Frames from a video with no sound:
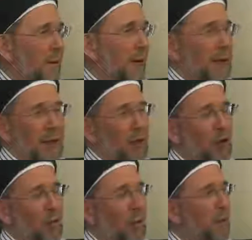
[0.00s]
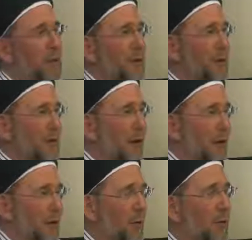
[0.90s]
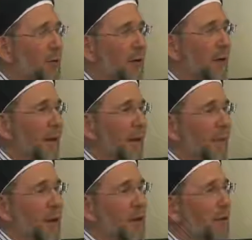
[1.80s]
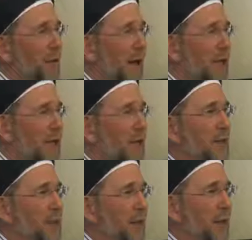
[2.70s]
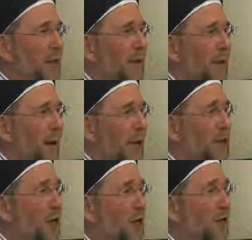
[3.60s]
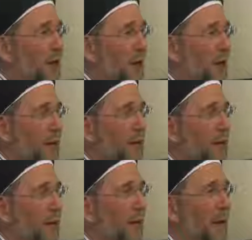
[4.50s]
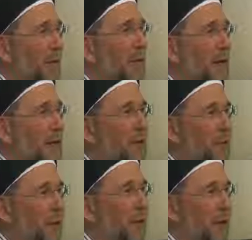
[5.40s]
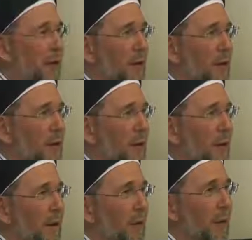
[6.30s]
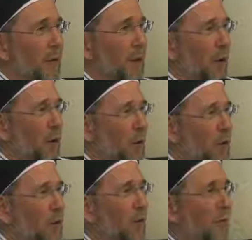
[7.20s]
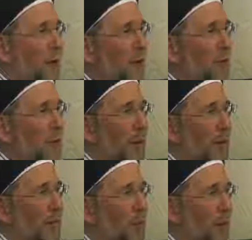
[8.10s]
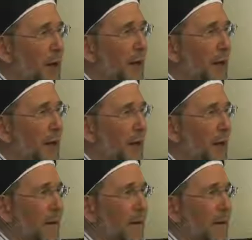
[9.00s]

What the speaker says: He didn't call people to the Sharia. It was still, most of it had yet to be actually revealed. This was the Medinan period, when the hudud of Allah were made clear.